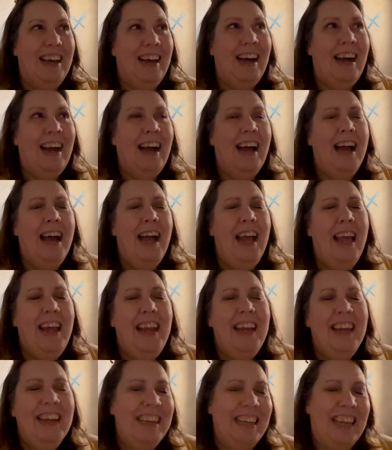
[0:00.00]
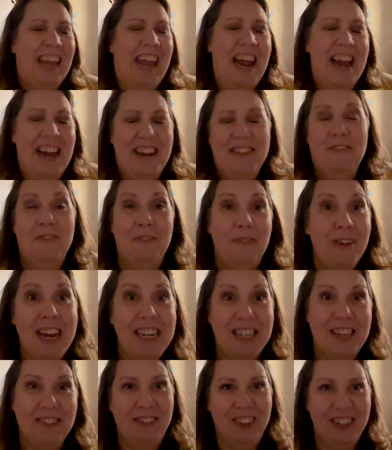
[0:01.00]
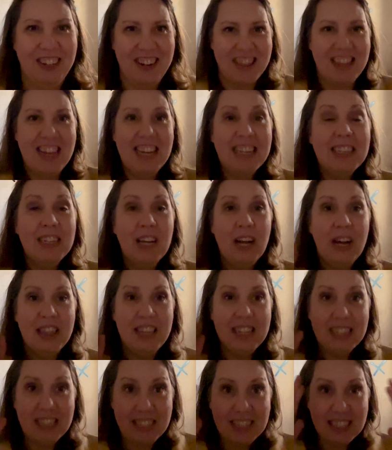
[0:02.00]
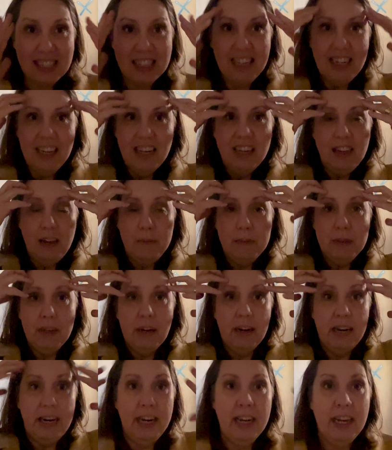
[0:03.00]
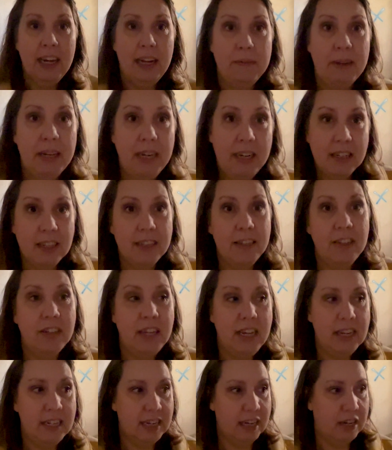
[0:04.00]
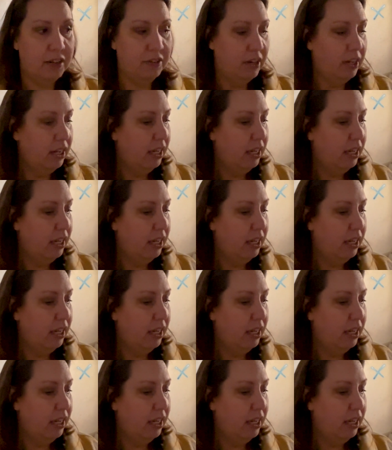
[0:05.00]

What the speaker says: I can't wait to work on this. I'm sorry, I'm getting a little geeked out.